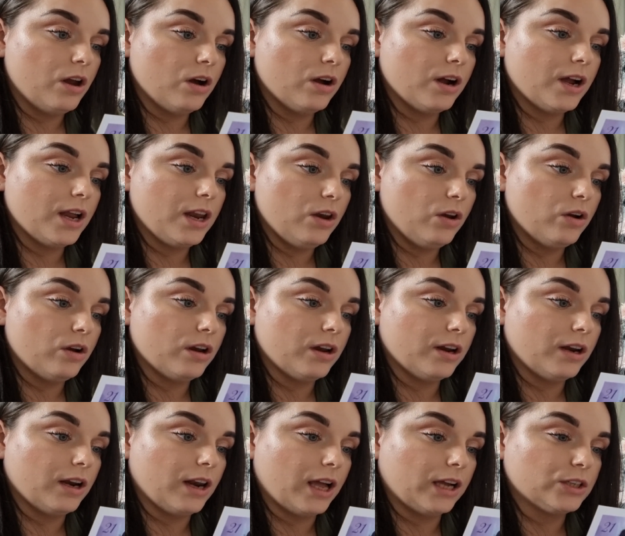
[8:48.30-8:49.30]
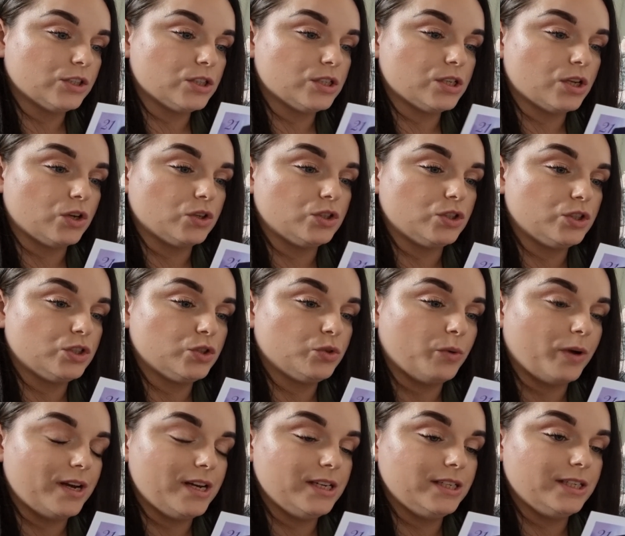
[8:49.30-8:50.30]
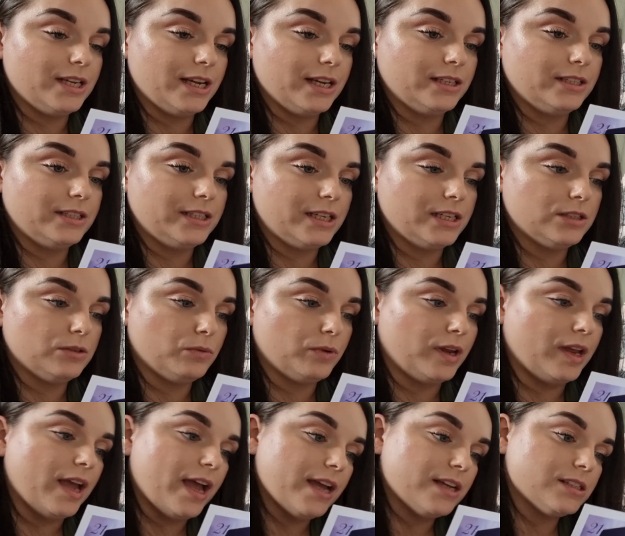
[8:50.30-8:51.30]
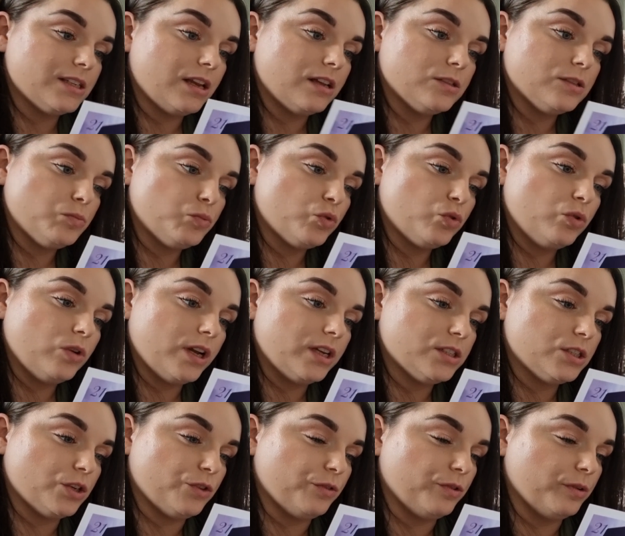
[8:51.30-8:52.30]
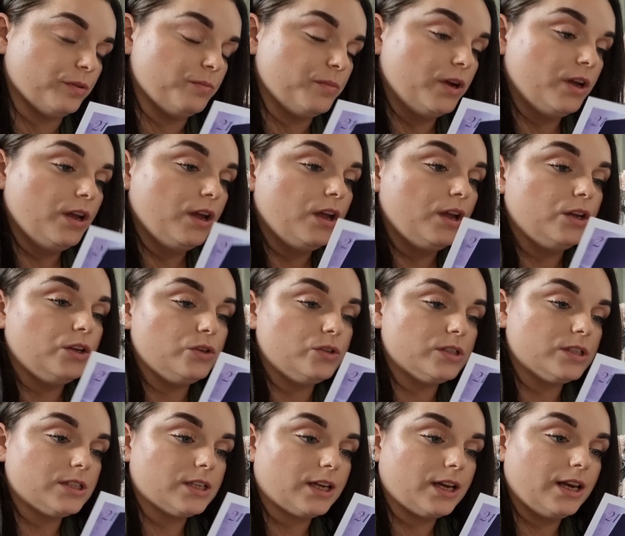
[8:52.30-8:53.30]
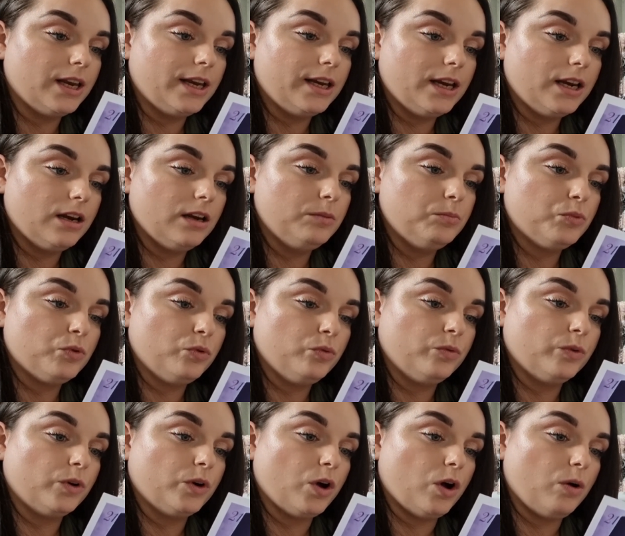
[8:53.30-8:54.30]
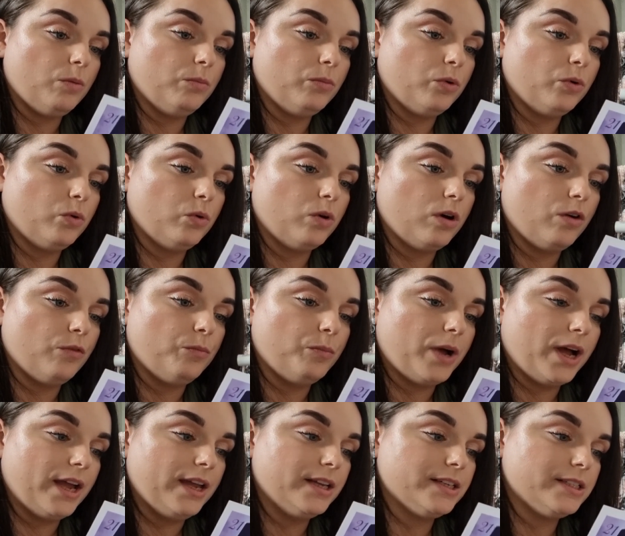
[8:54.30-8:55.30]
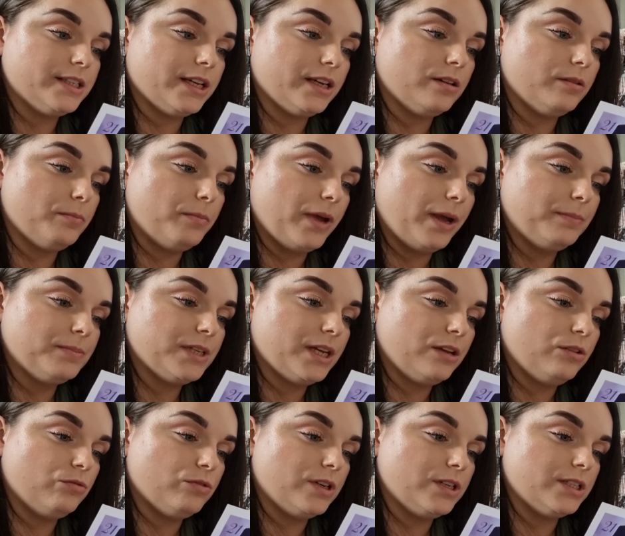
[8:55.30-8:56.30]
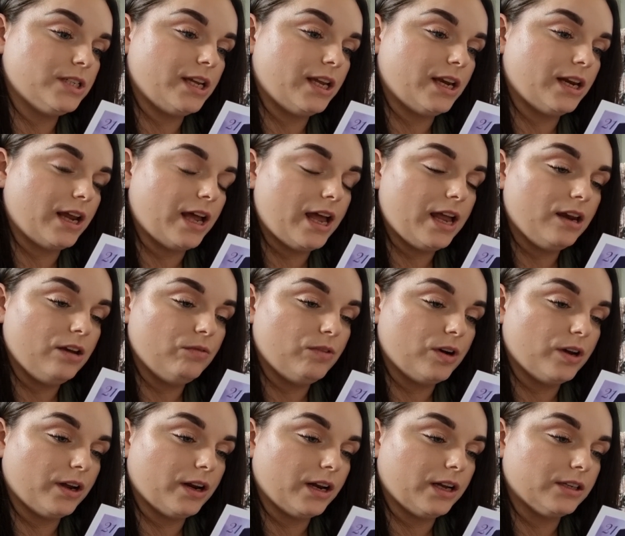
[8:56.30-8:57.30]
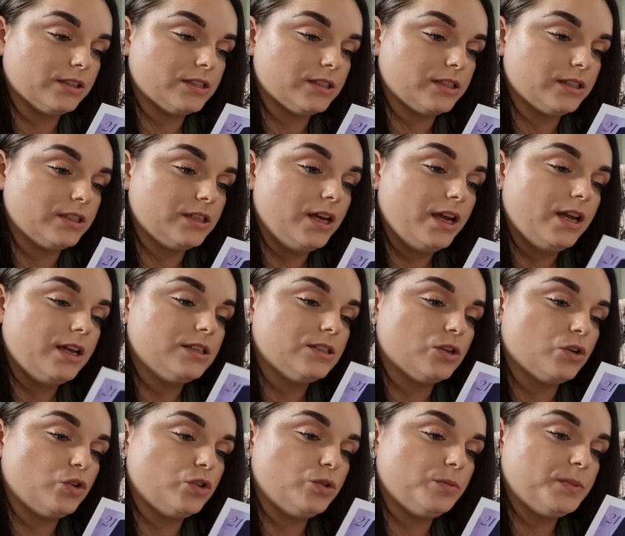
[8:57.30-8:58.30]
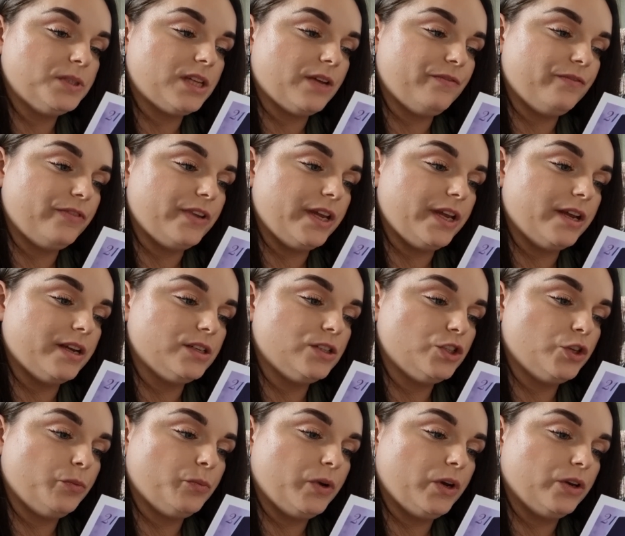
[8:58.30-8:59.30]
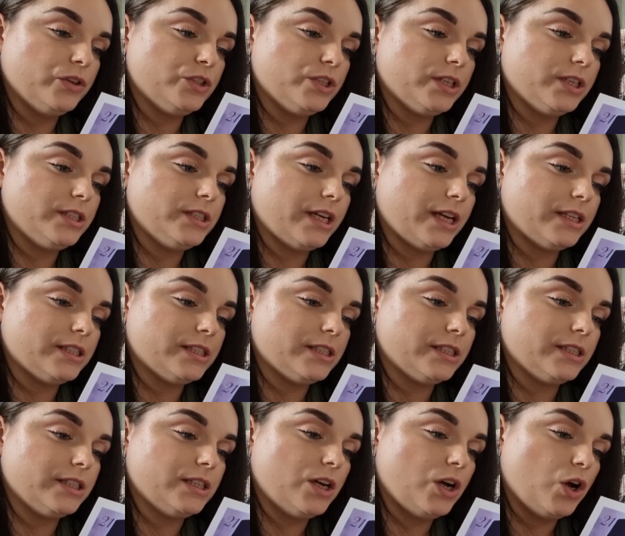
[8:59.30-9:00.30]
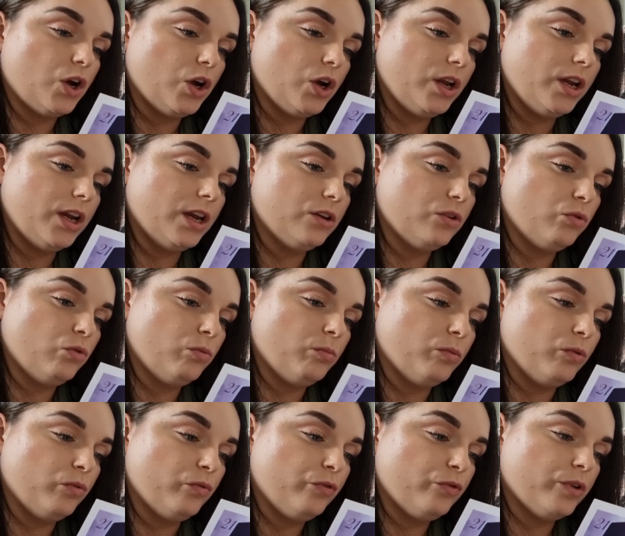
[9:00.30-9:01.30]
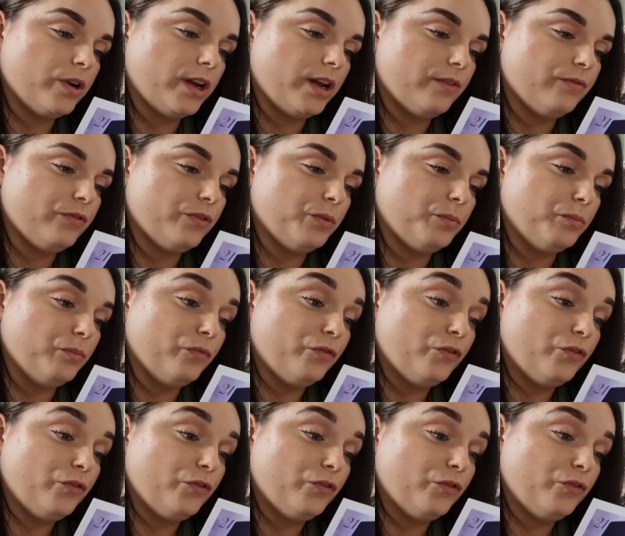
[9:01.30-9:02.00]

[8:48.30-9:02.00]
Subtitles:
Longer looking lashes are just 28 days away. X Lash Pro Lash Serum uses a clinically proven combo of biotin, peptide green tea and hyaluronic acid. It's 100% vegan, dermatologically tested, oil and hormone free and